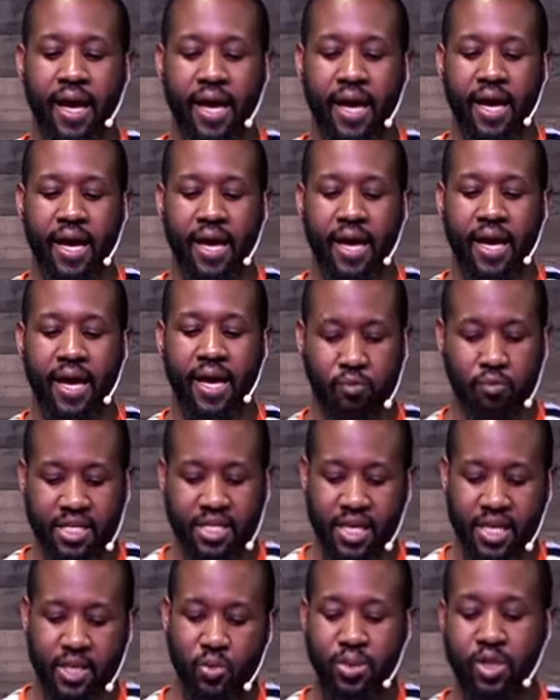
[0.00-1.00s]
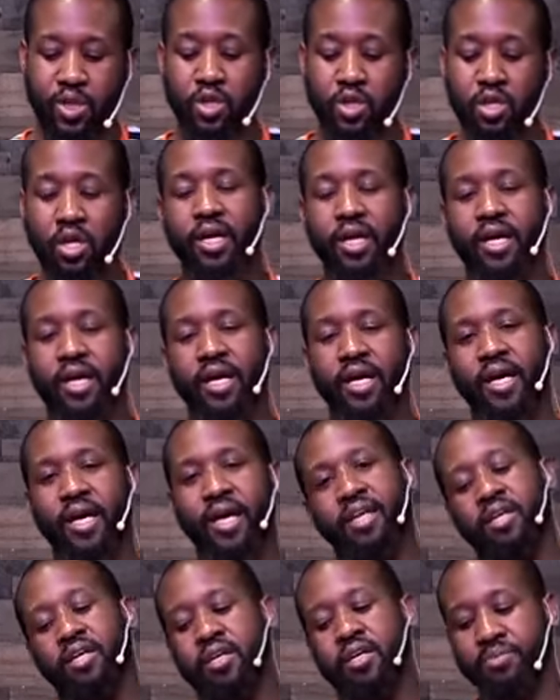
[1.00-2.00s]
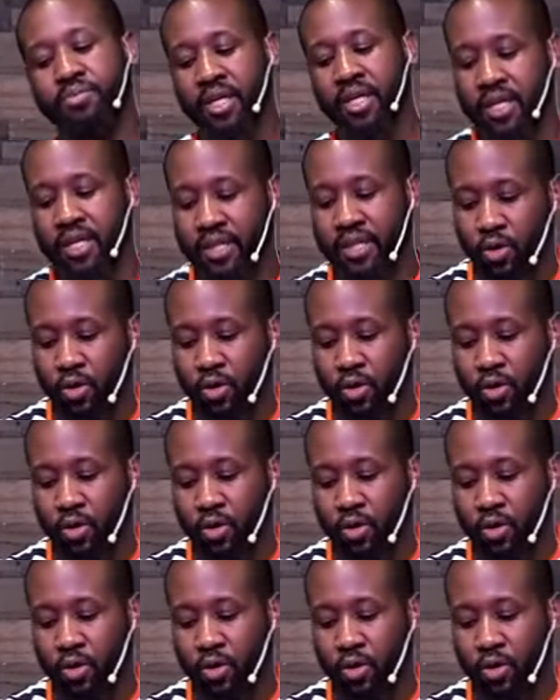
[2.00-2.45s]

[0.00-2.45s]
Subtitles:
And for us, as we look at the